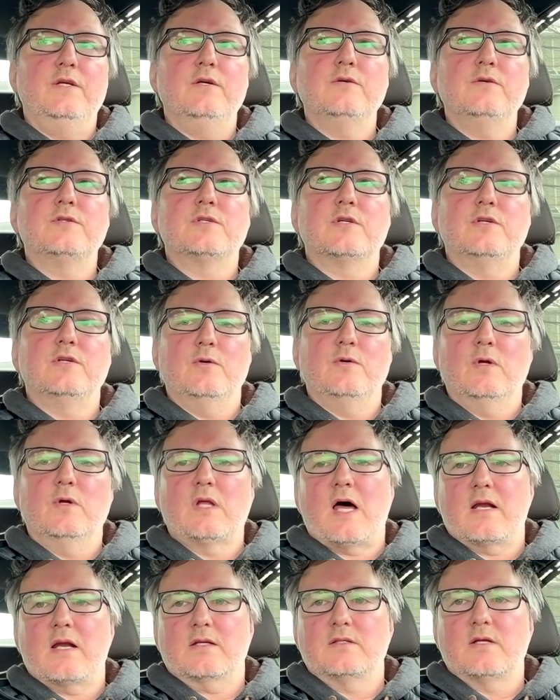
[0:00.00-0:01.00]
We used to
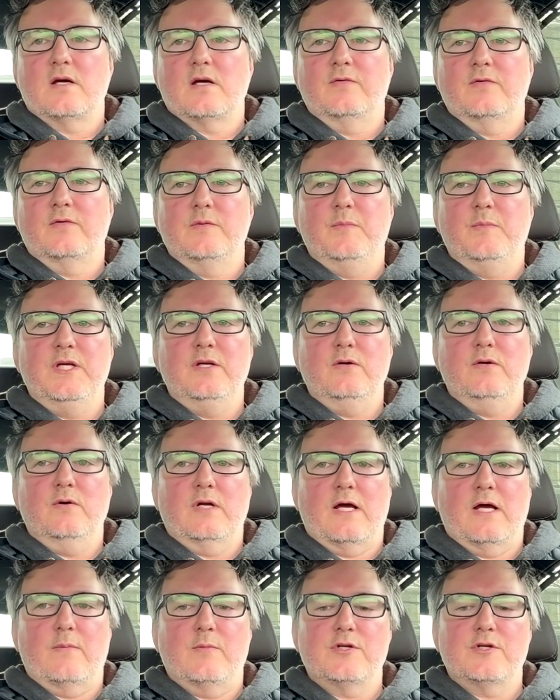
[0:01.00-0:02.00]
do a lot of stuff with
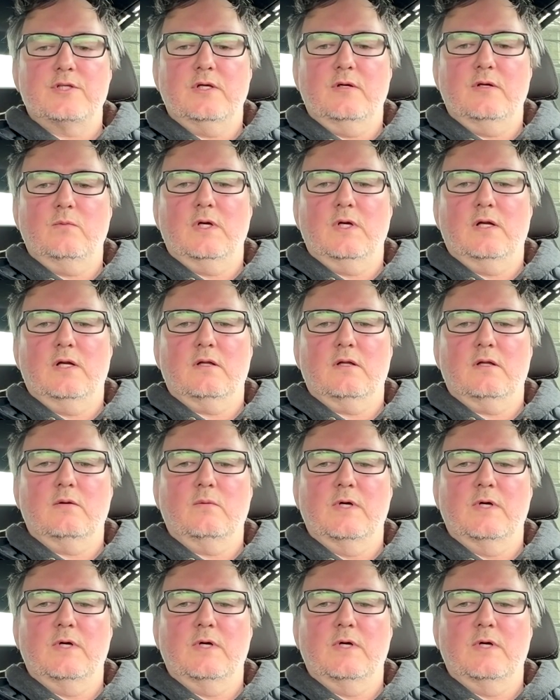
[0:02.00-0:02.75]
BU and Emerson